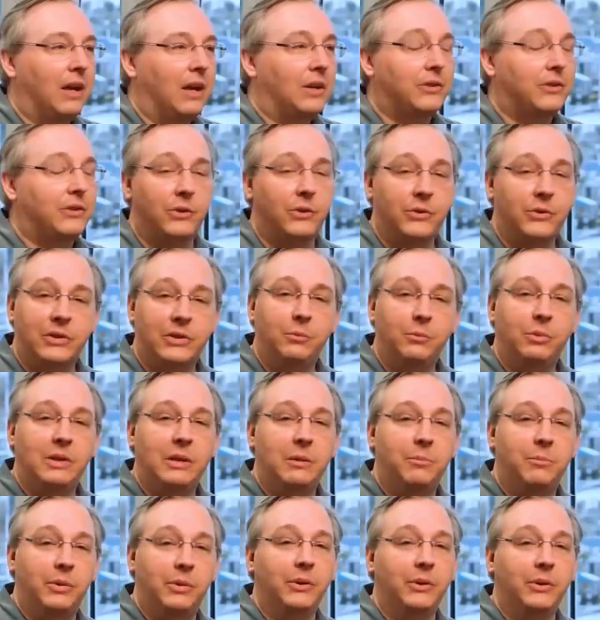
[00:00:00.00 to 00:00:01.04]
So simply
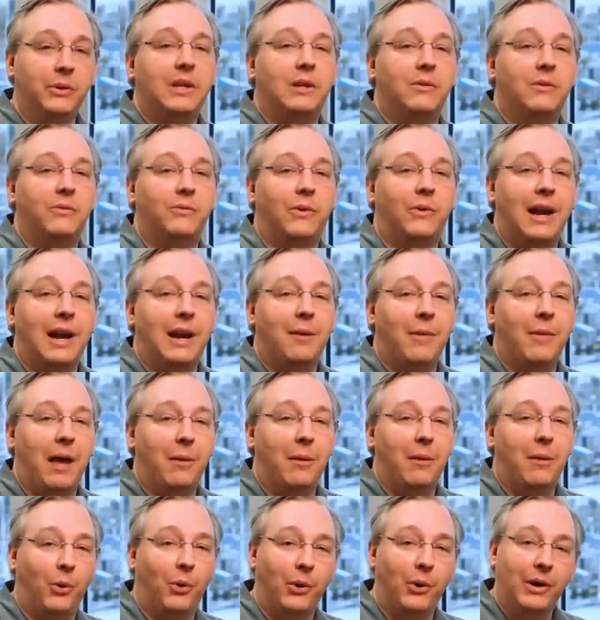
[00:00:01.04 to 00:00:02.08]
building a frame
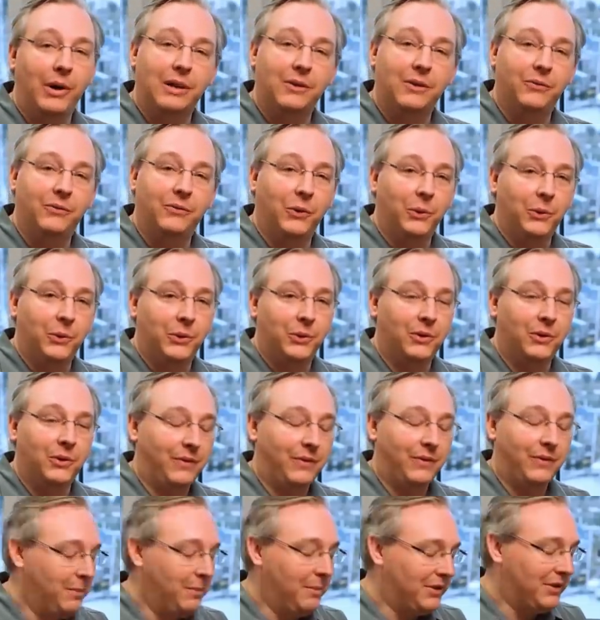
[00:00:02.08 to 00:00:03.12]
and pointing a folder of
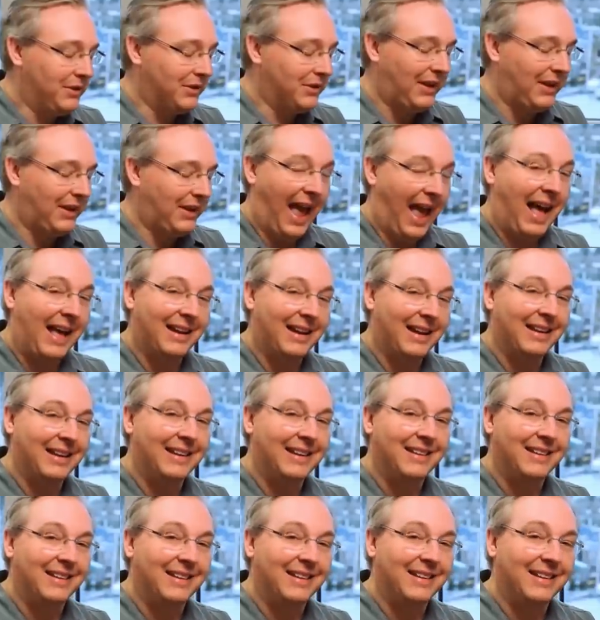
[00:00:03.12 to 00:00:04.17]
images at it
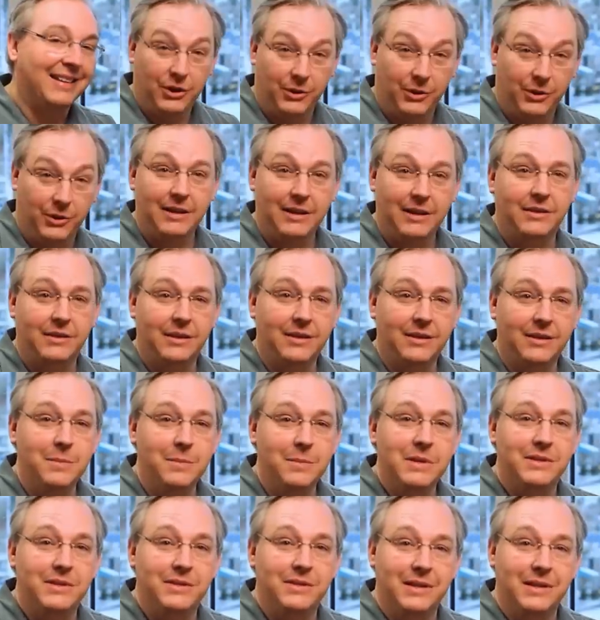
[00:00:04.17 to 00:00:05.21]
creates this
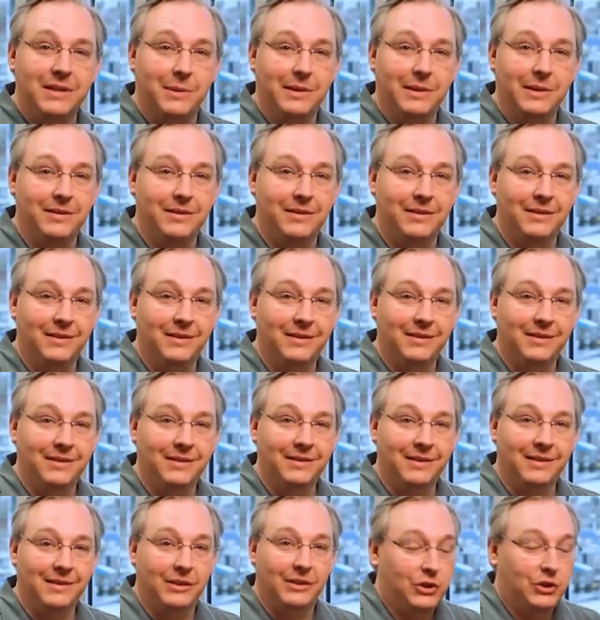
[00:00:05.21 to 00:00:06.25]
image sequence.
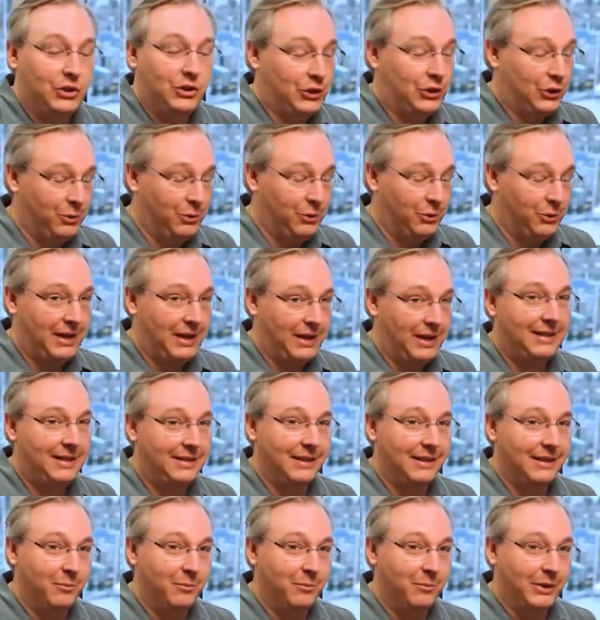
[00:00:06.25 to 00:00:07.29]
Super
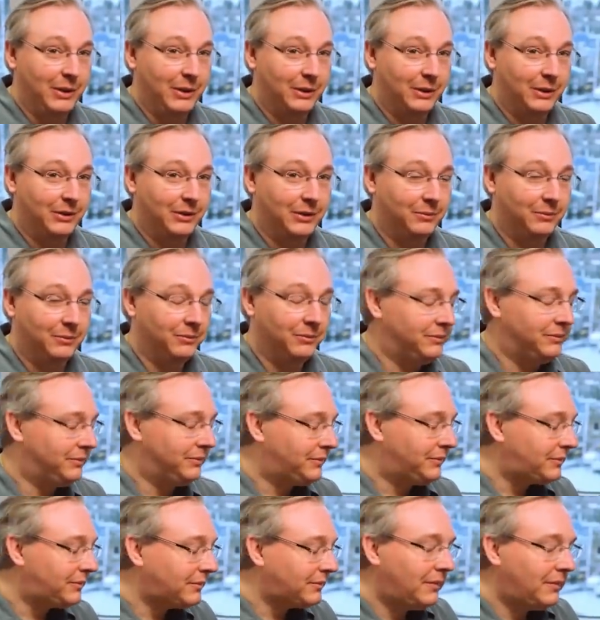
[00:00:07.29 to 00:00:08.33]
easy to build.
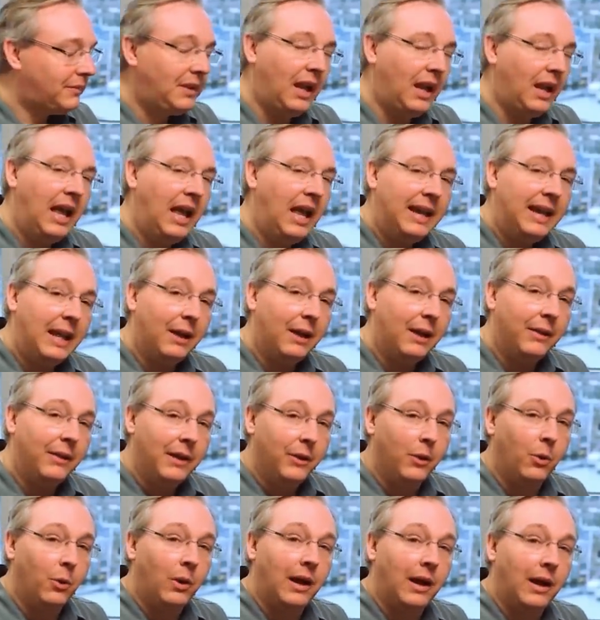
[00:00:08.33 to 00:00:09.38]
Now, the
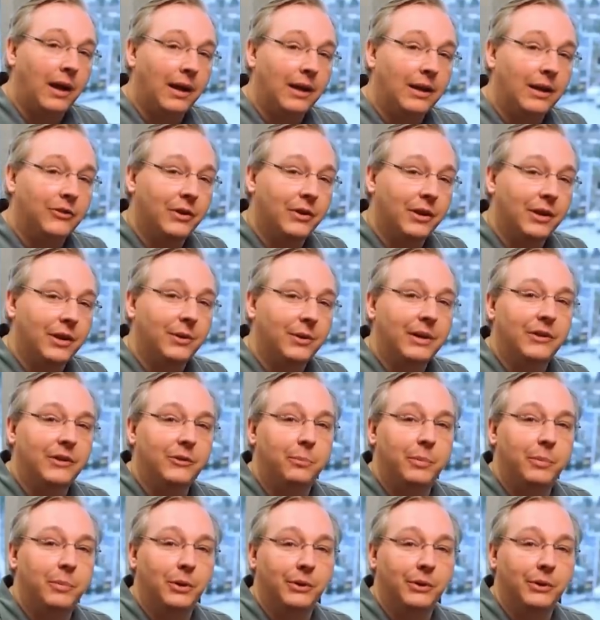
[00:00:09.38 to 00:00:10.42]
other one I'm going to show you is
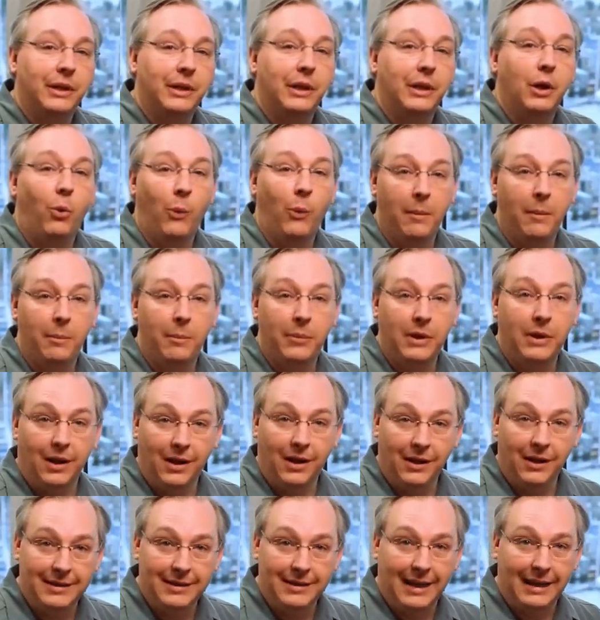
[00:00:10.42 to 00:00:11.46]
building web
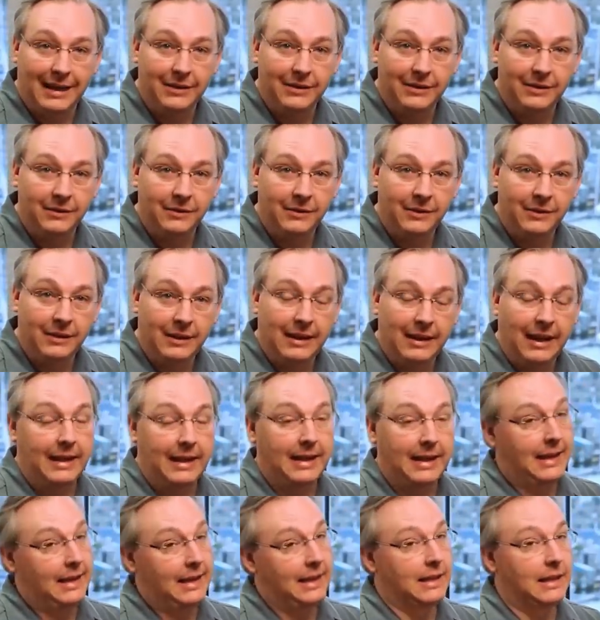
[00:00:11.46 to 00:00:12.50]
content.
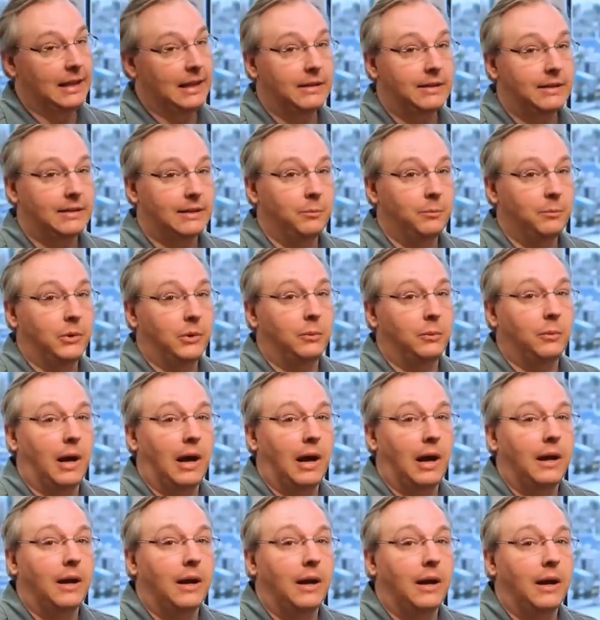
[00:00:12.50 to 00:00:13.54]
Again, it's simple
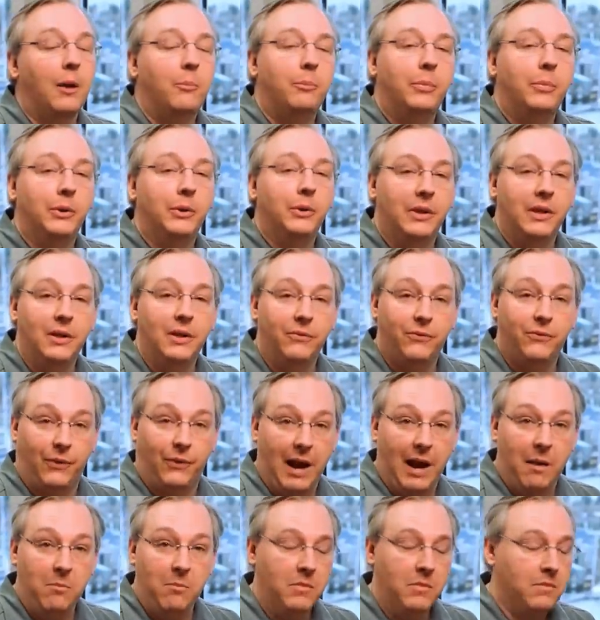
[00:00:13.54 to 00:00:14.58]
by building a
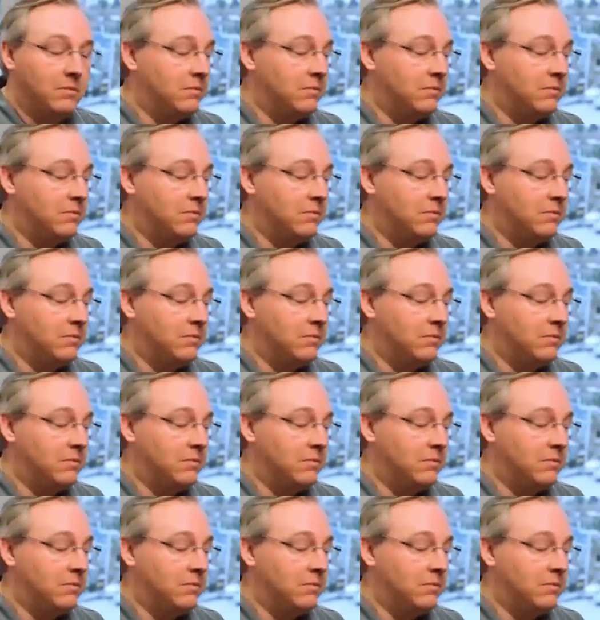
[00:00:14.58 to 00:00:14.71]
frame.